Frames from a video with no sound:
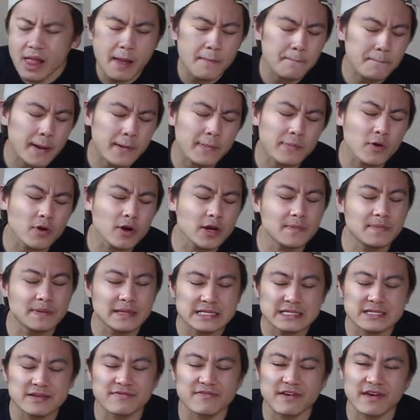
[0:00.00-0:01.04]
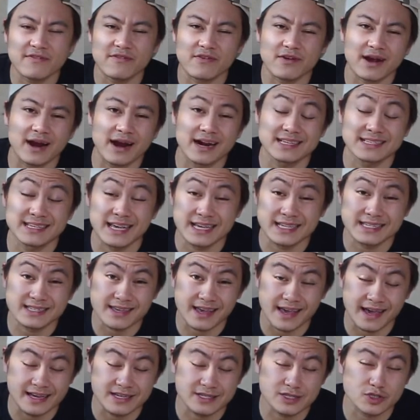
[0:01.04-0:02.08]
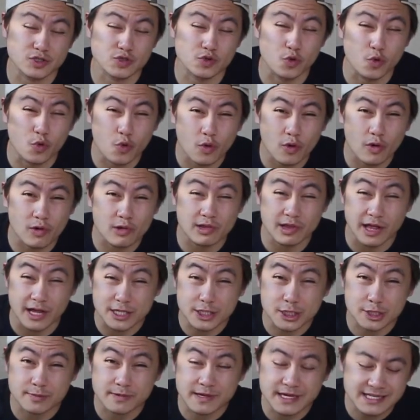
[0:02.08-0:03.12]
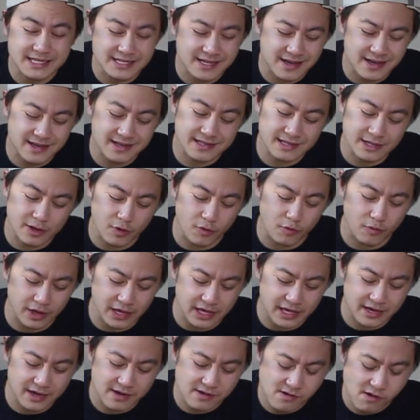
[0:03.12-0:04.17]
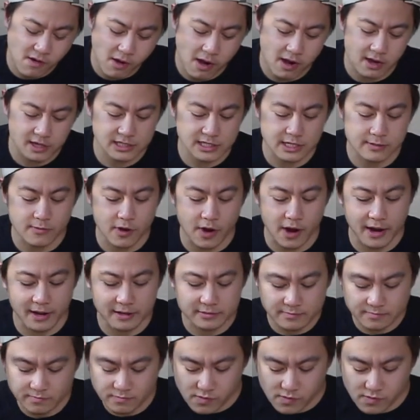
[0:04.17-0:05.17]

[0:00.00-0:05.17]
Pepperoni pizza flavor kind of tastes like school lunch pizza, a little weak. Let's keep going.